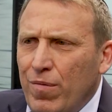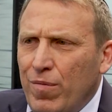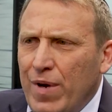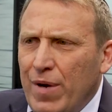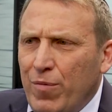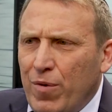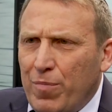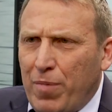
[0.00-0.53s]

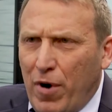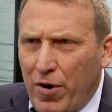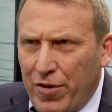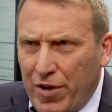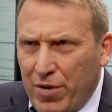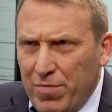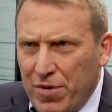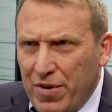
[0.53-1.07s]
we, are part of
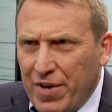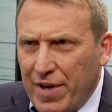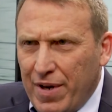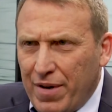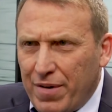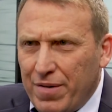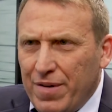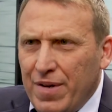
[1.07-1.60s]
the community
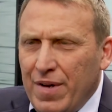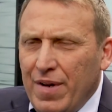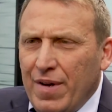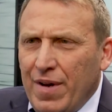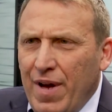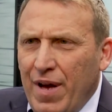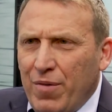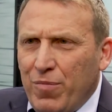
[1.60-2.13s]
here,
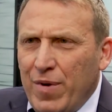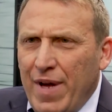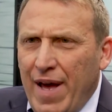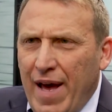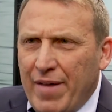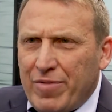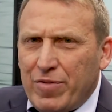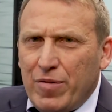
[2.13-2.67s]
and we
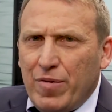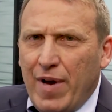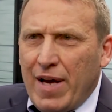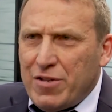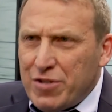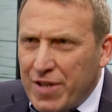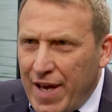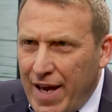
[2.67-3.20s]
have to
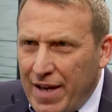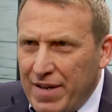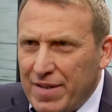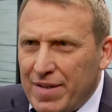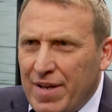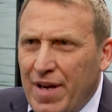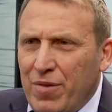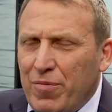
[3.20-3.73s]
educate
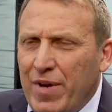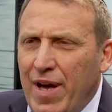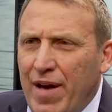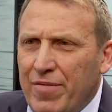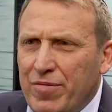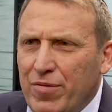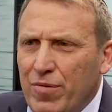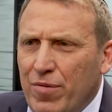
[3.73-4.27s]
and we
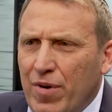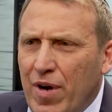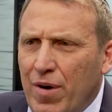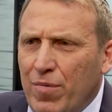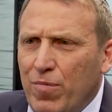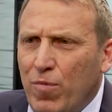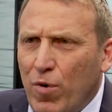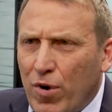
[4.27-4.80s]
have to uh,
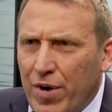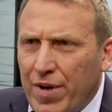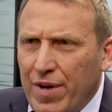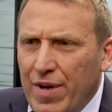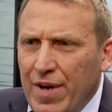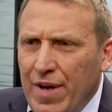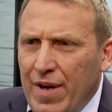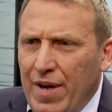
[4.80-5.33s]
work
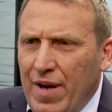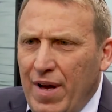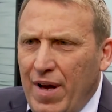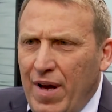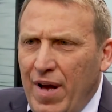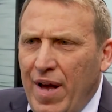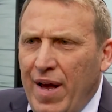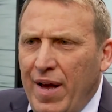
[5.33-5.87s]

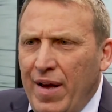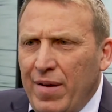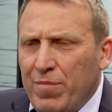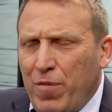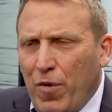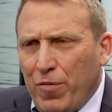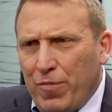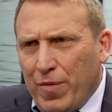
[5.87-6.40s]

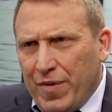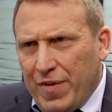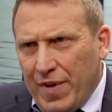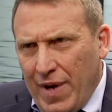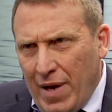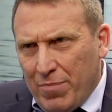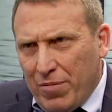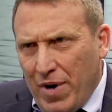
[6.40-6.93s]
both with the
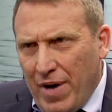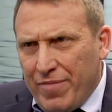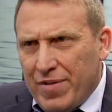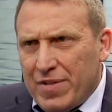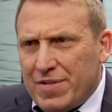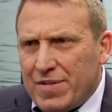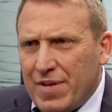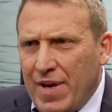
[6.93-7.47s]

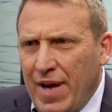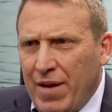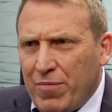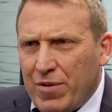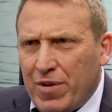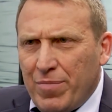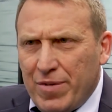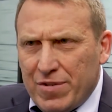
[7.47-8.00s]
nonprofits and
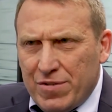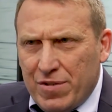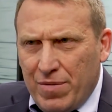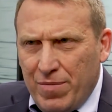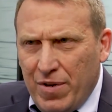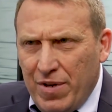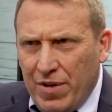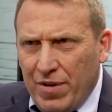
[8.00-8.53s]
with the business
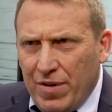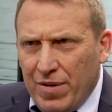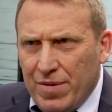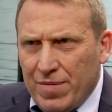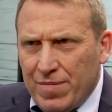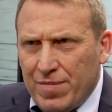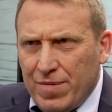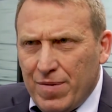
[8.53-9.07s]
community to,